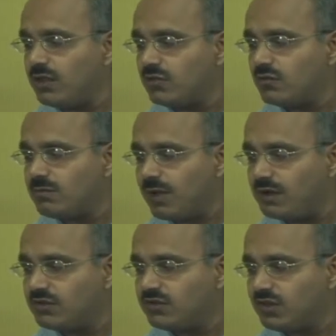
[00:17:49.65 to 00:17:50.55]
So, we mark
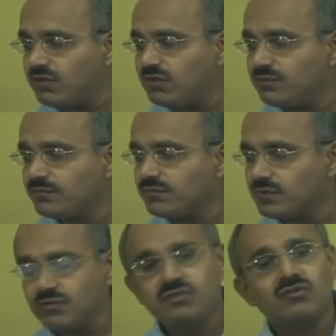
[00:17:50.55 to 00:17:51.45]
this as
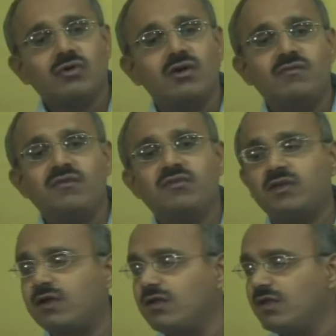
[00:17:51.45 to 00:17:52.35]
which is already
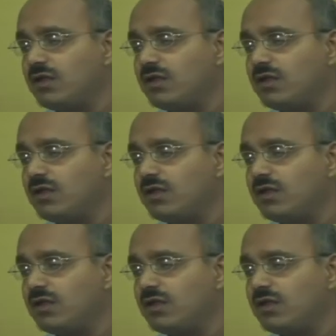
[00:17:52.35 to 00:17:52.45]
visited.